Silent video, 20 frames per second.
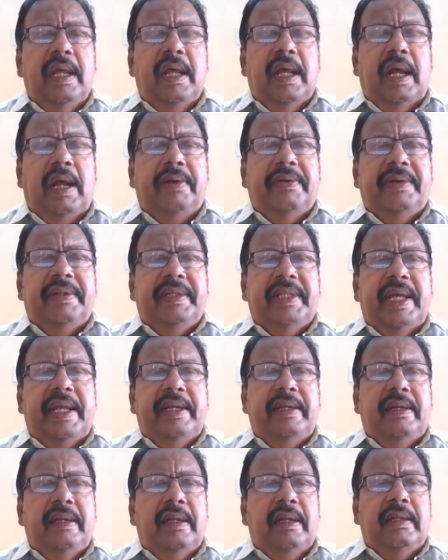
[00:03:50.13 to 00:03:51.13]
Out of
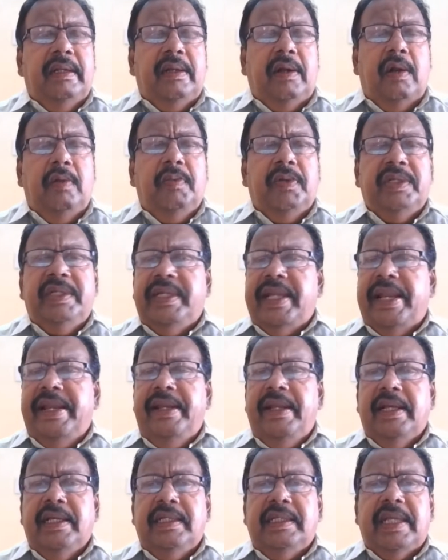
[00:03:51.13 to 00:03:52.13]
that, almost 10
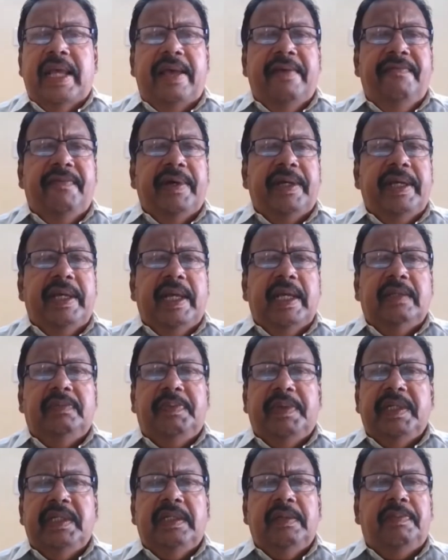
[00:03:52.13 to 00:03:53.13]
years I'm working as
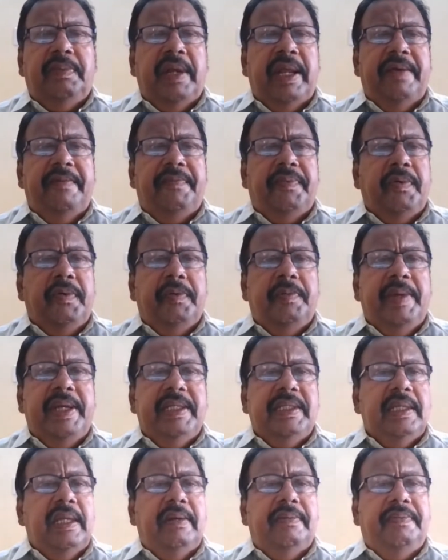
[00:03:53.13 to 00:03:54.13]
principal. I proved
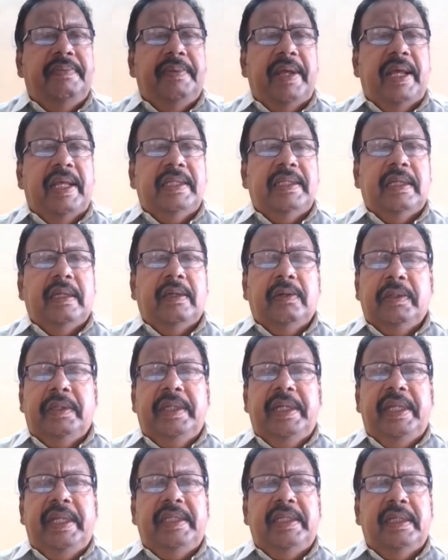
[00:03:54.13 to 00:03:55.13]
myself as a good
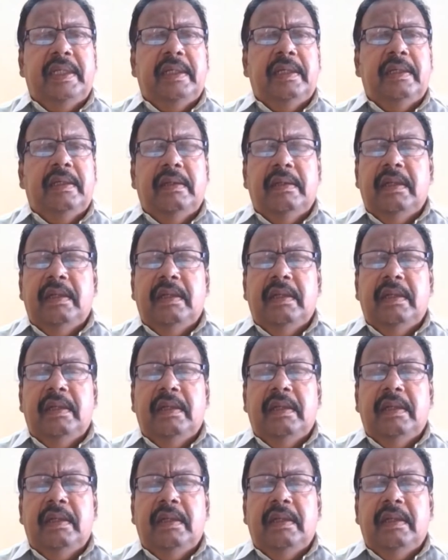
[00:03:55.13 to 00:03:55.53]
teacher.